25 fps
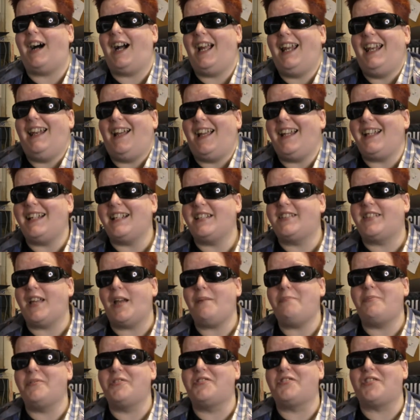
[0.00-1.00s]
I like this
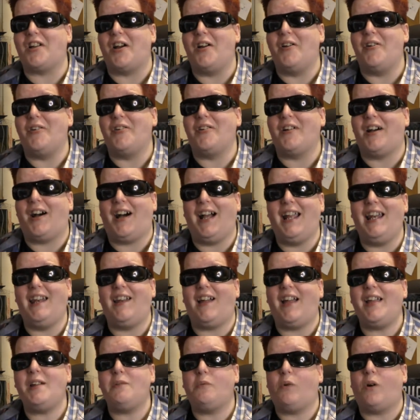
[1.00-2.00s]
episode. I
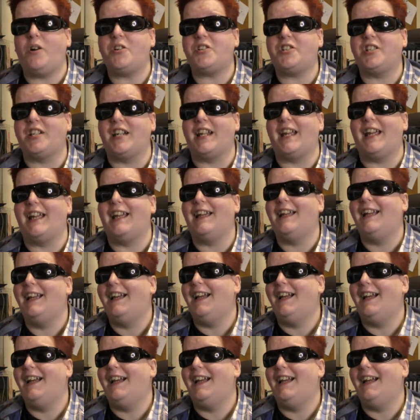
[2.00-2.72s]
like watching it.